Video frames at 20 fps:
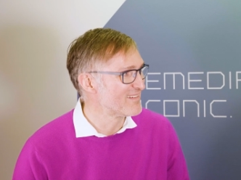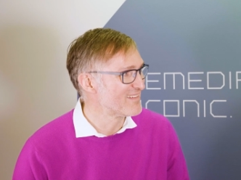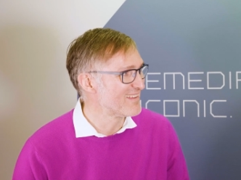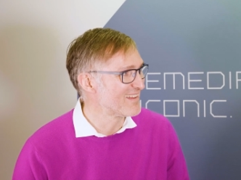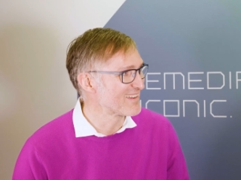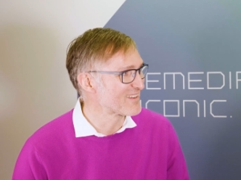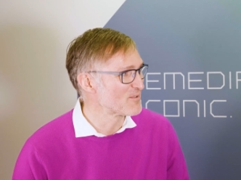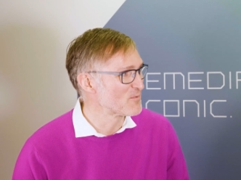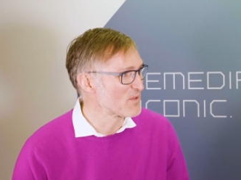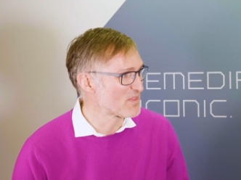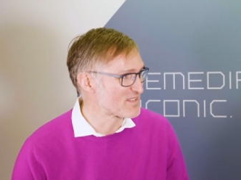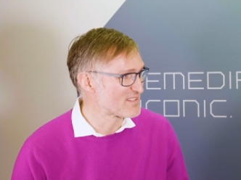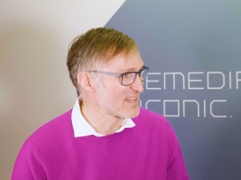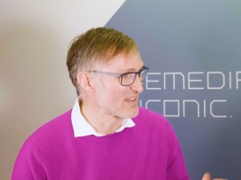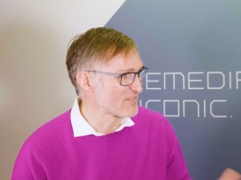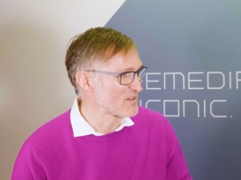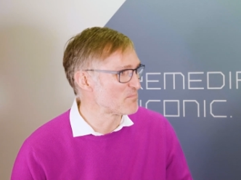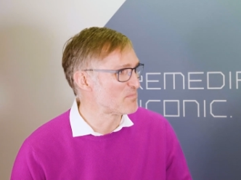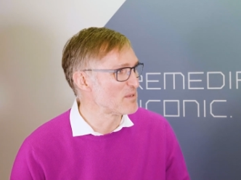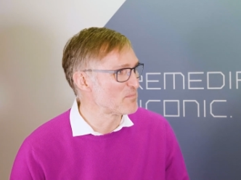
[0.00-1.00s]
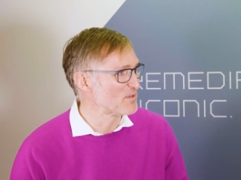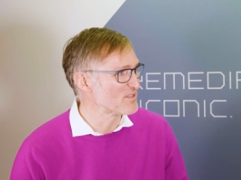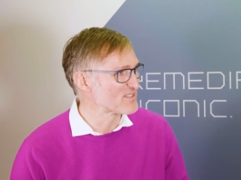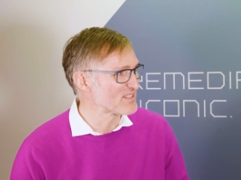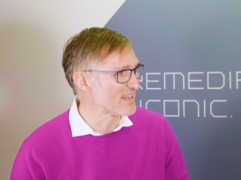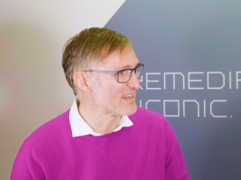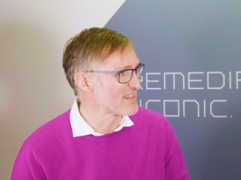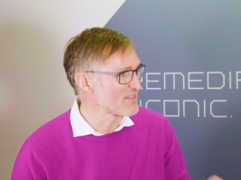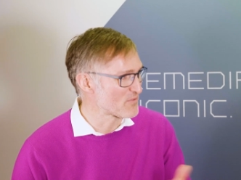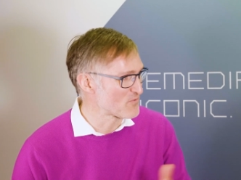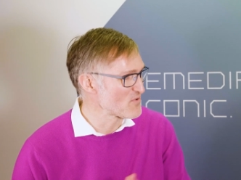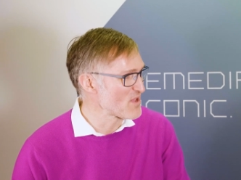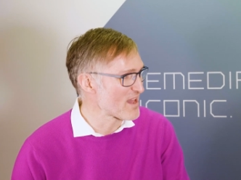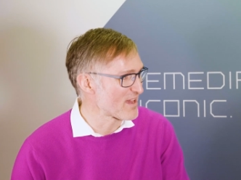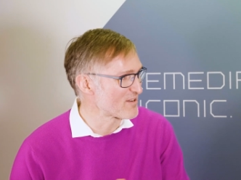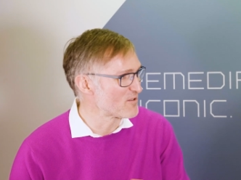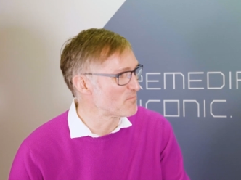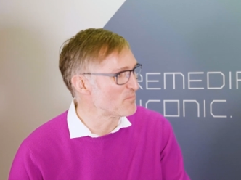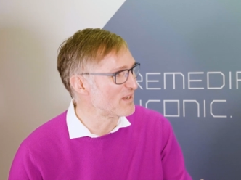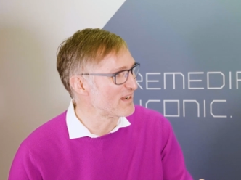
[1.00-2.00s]
Yeah. Like with seven people selling
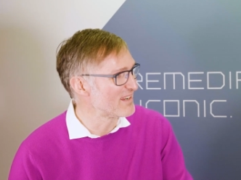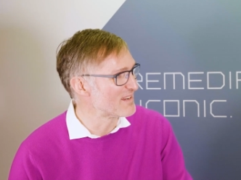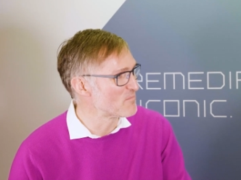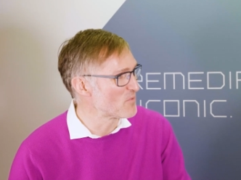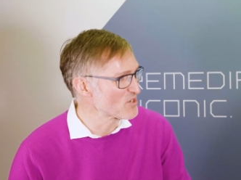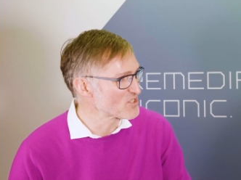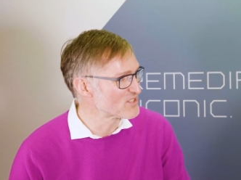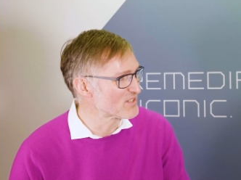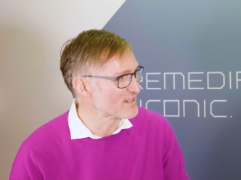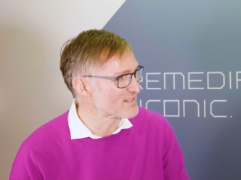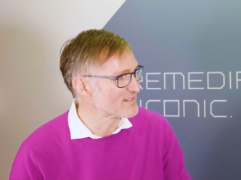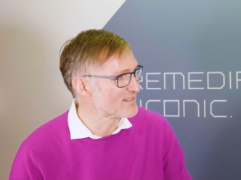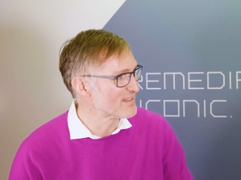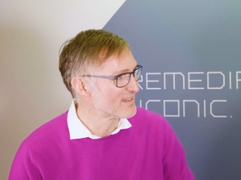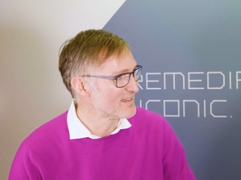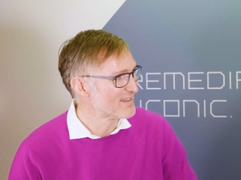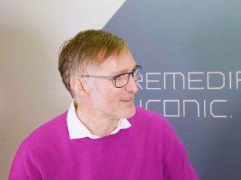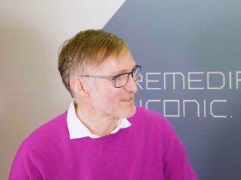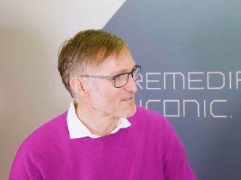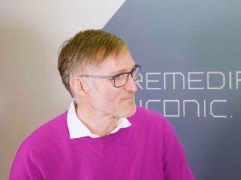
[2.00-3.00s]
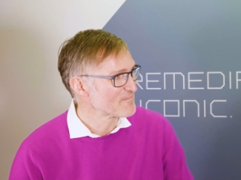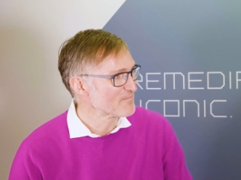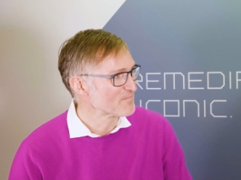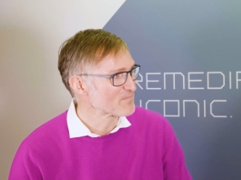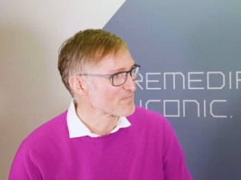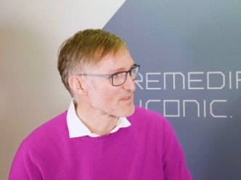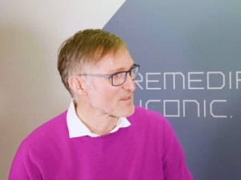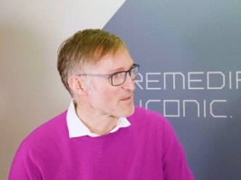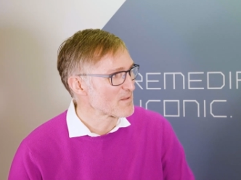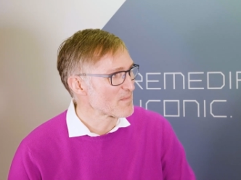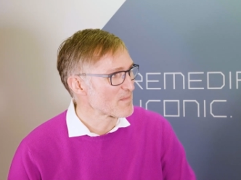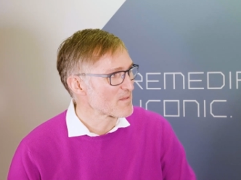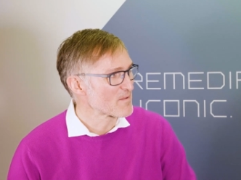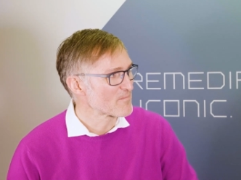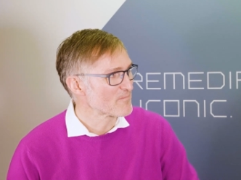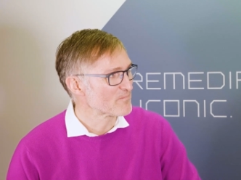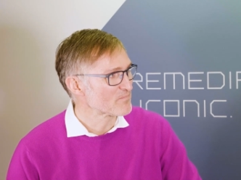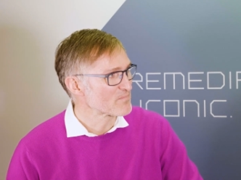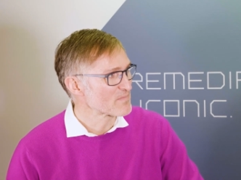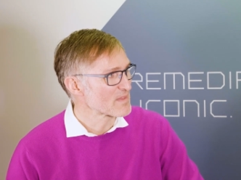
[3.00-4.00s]
300 million. So we're getting to the point where you
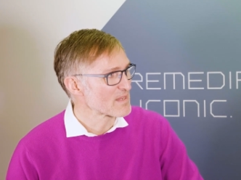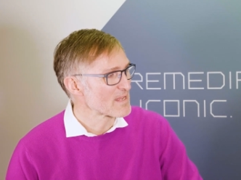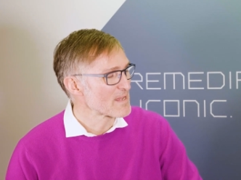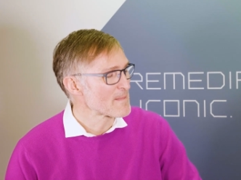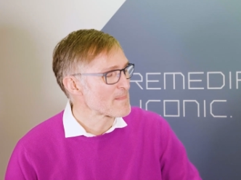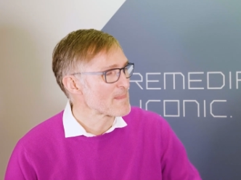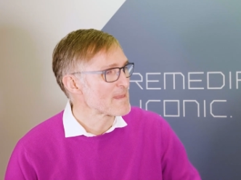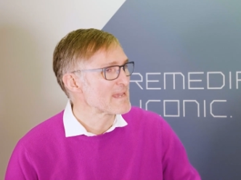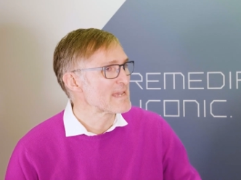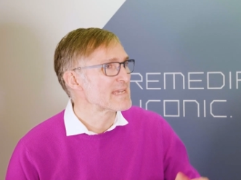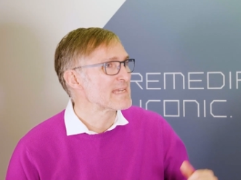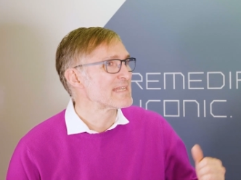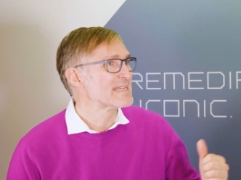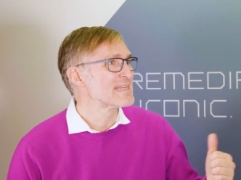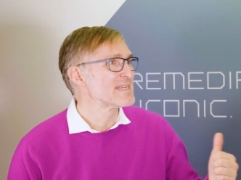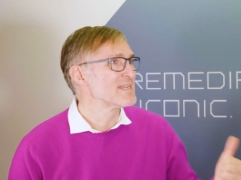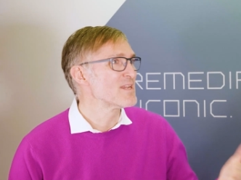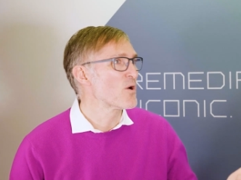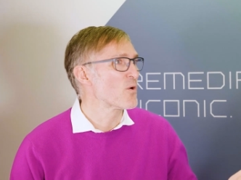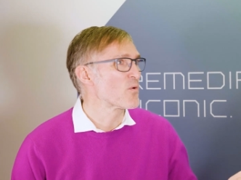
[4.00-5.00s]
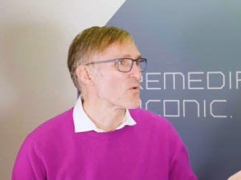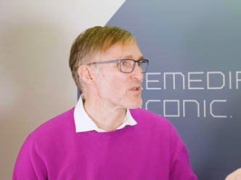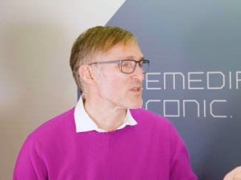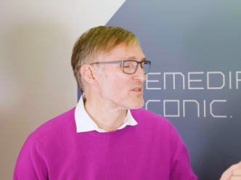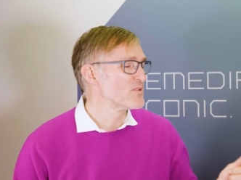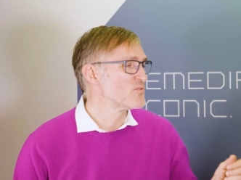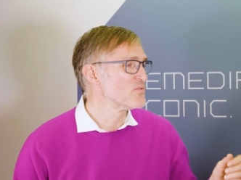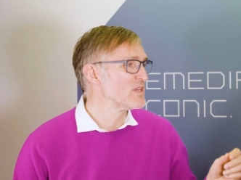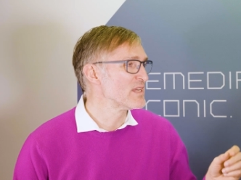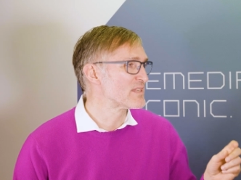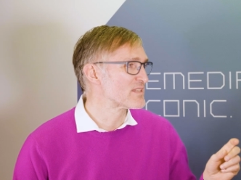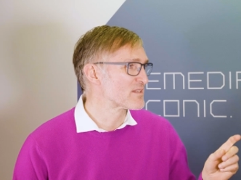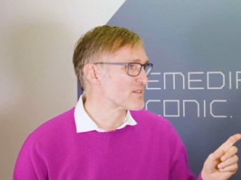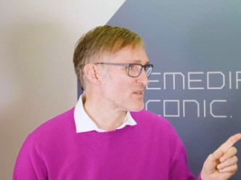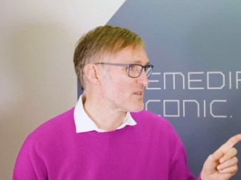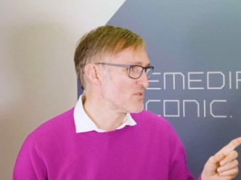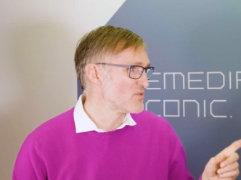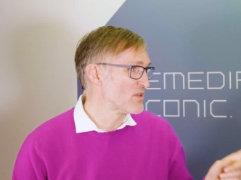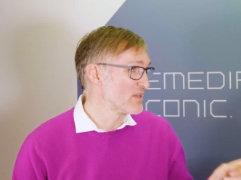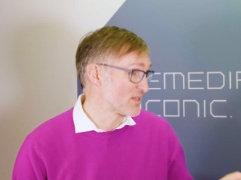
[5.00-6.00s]
don't need marketing teams anymore. We no, just need you need,
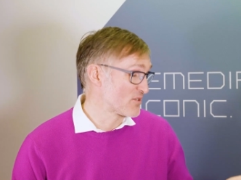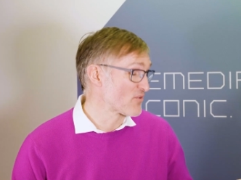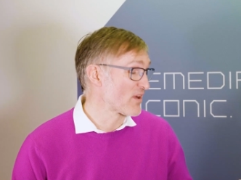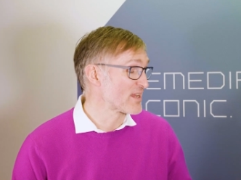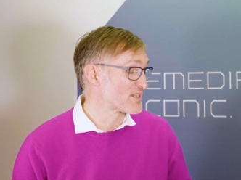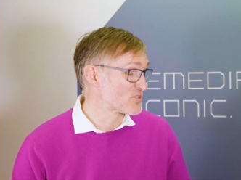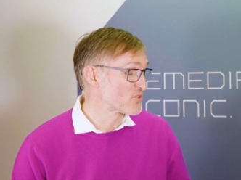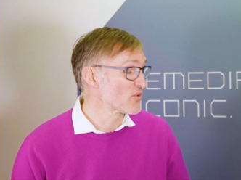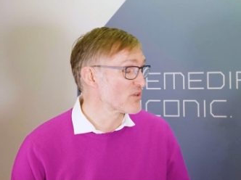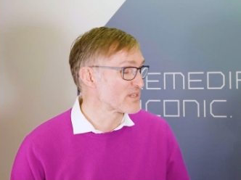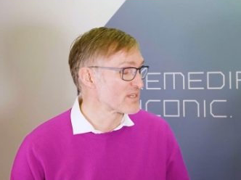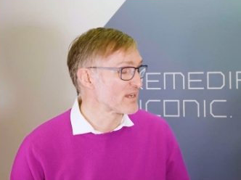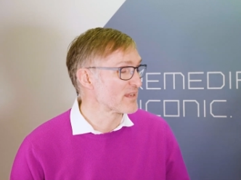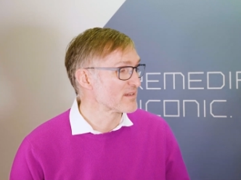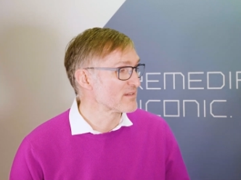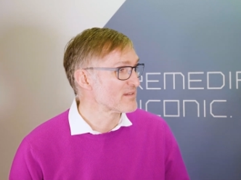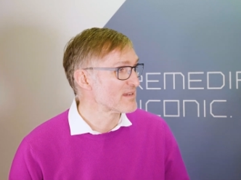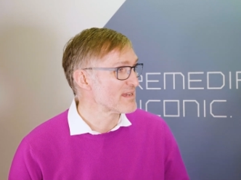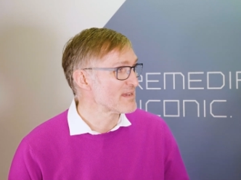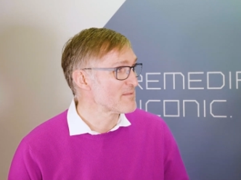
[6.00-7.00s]
you need great storytelling.